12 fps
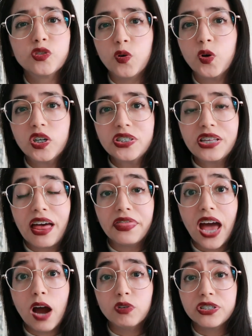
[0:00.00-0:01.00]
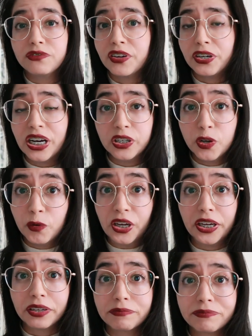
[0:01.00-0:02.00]
sores and that was very
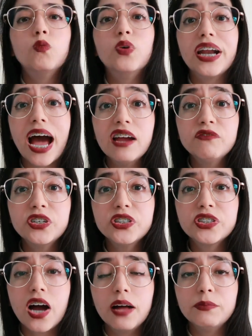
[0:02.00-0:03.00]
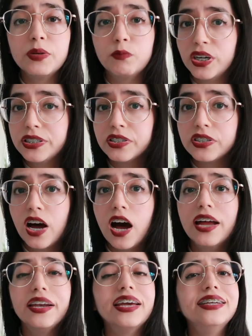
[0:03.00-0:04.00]
annoying. When I first got my braces
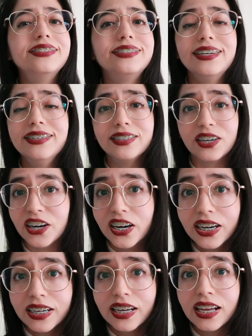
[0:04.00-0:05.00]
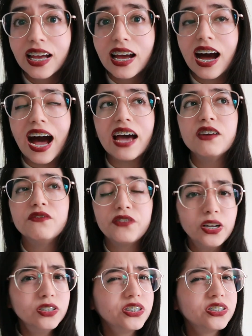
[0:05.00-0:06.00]
on, it didn't hurt. I
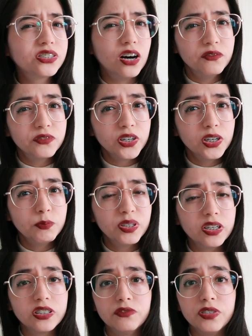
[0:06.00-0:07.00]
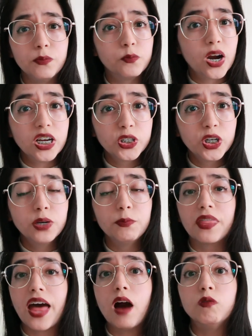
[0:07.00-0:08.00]
felt discomfort because of the pressure,
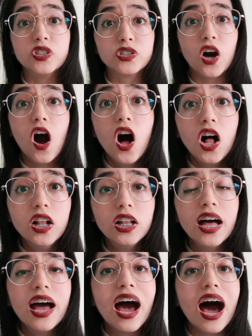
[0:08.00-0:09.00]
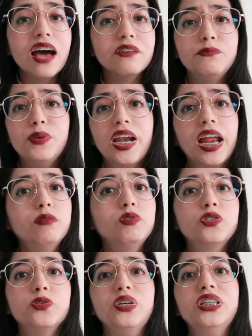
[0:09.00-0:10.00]
but that was all. I've been
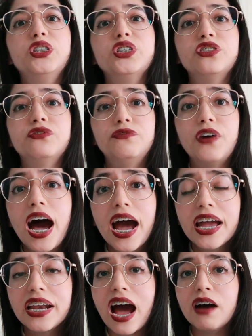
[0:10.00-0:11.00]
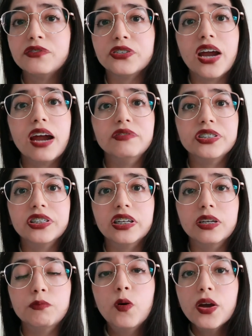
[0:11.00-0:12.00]
able to eat just fine after every
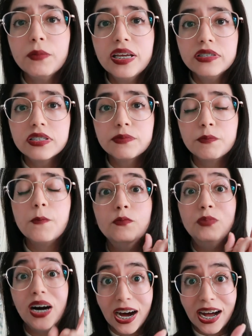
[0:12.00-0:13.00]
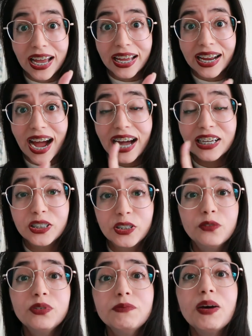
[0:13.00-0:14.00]
single appointment. But I
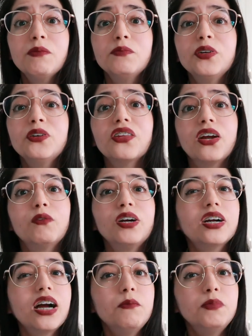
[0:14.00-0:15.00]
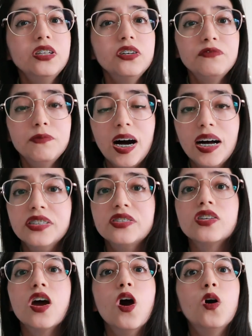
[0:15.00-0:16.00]
do remember there were a couple of
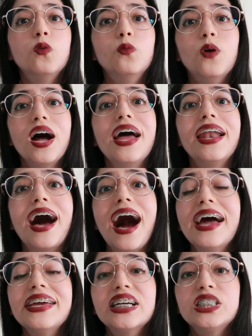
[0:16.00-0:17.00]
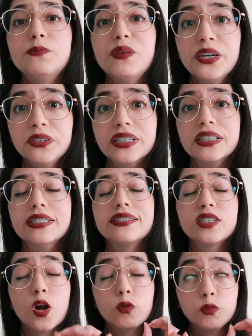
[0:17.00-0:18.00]
months when I
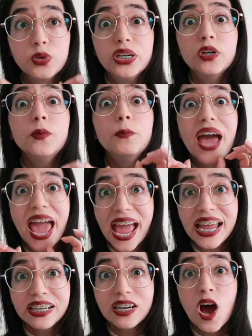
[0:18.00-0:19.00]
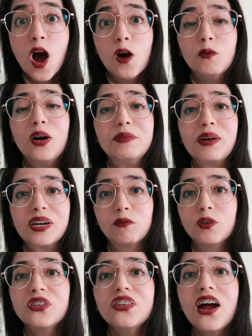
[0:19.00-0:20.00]
experienced a real pain when my
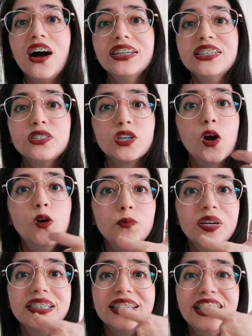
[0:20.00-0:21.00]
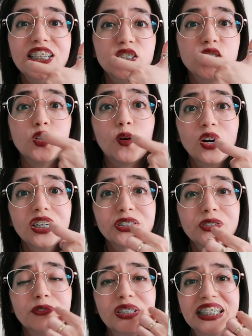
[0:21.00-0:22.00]
orthodontist opened each door
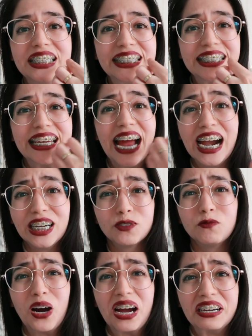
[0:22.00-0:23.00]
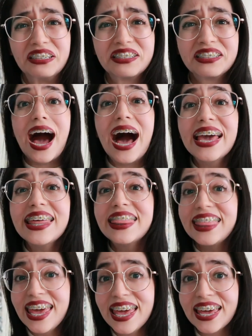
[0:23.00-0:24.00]
to release the arch wire. I
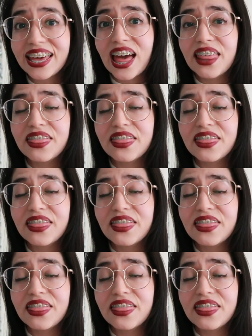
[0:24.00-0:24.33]
think